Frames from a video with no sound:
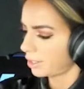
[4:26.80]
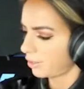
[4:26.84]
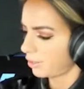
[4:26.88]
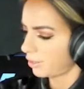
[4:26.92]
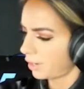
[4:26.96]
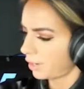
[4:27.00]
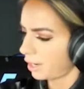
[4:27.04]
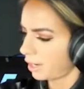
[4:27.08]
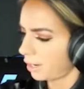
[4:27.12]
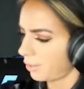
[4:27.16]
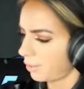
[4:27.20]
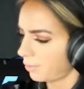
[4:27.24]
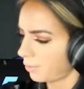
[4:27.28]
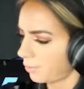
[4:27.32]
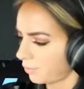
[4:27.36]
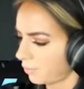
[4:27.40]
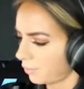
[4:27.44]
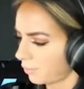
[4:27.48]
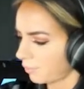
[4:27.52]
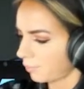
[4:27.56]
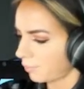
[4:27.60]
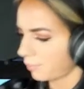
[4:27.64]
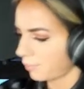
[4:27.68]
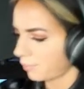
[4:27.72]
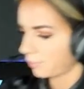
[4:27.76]
over here.
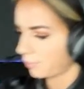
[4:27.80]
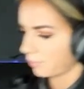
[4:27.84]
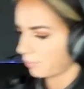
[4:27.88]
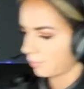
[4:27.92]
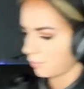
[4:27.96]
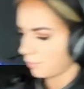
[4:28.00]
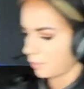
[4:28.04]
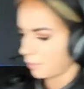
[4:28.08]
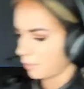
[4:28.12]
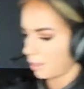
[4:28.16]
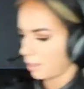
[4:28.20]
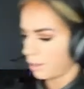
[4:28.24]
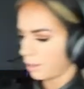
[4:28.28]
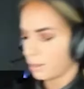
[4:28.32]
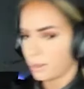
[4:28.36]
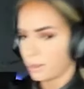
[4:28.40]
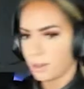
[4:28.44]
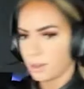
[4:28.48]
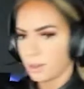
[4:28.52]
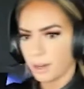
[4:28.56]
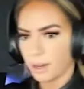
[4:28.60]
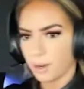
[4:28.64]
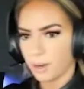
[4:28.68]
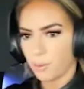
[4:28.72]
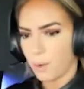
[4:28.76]

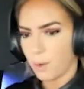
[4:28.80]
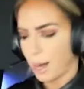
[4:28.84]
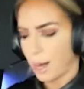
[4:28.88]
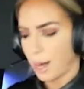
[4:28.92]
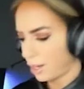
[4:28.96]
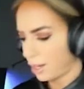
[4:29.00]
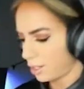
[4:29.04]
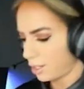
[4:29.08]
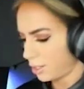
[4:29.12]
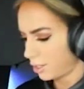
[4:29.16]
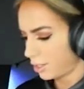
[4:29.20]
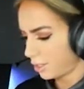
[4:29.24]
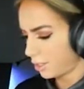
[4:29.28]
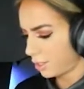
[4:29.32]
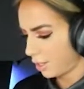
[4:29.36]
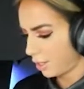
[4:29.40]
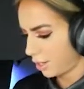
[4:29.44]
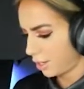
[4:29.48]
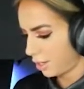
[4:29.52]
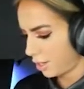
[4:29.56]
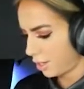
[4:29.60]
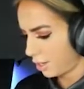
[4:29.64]
Our wires.